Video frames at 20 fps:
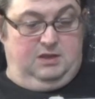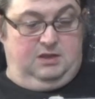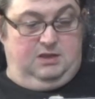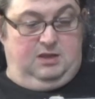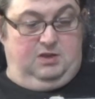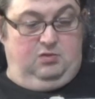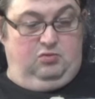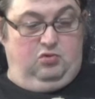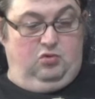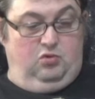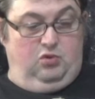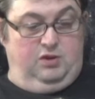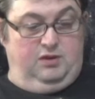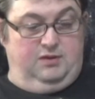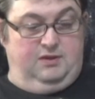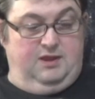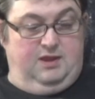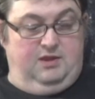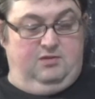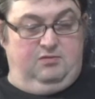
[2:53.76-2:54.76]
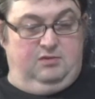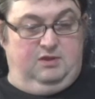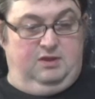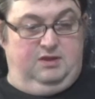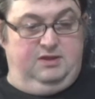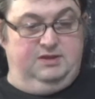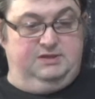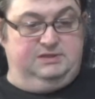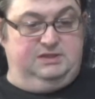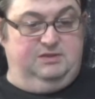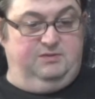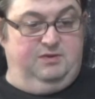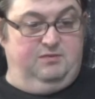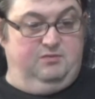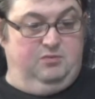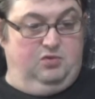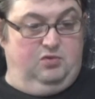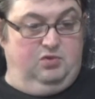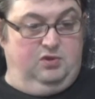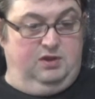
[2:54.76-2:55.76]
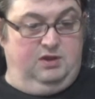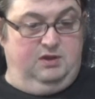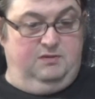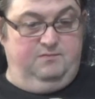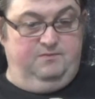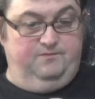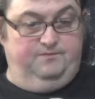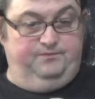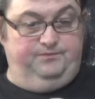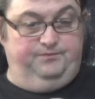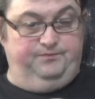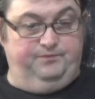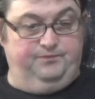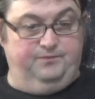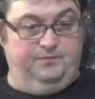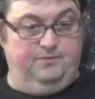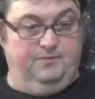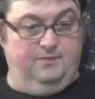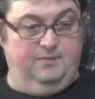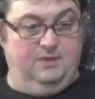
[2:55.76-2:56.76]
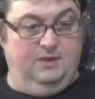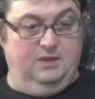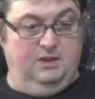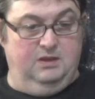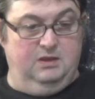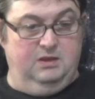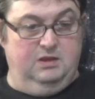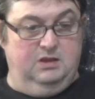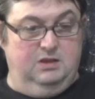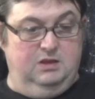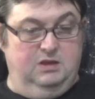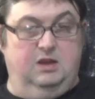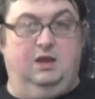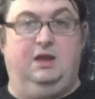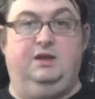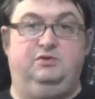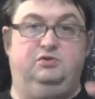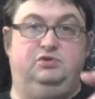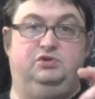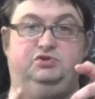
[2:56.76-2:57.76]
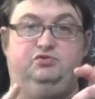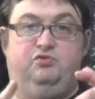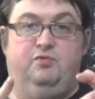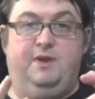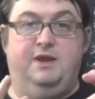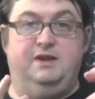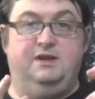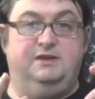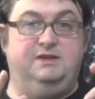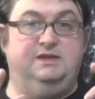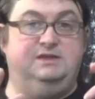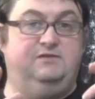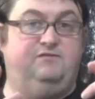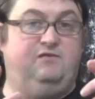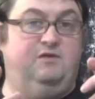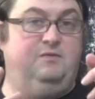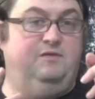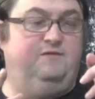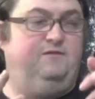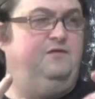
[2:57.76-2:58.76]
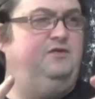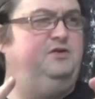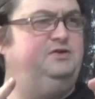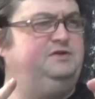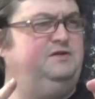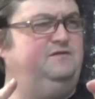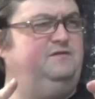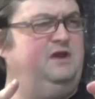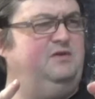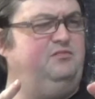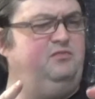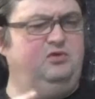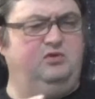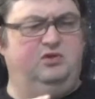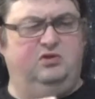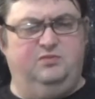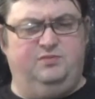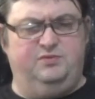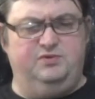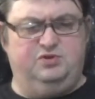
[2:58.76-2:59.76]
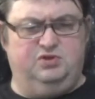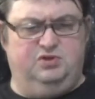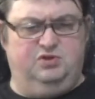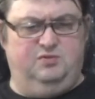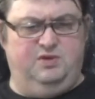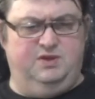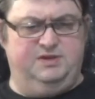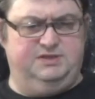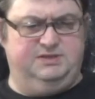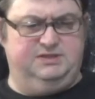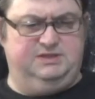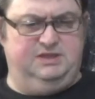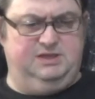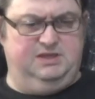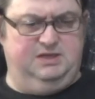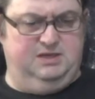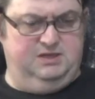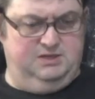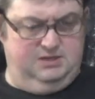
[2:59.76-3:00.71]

Now going down the list a bit more here, and just to remind, these are from the 1st of April up until, when does it say,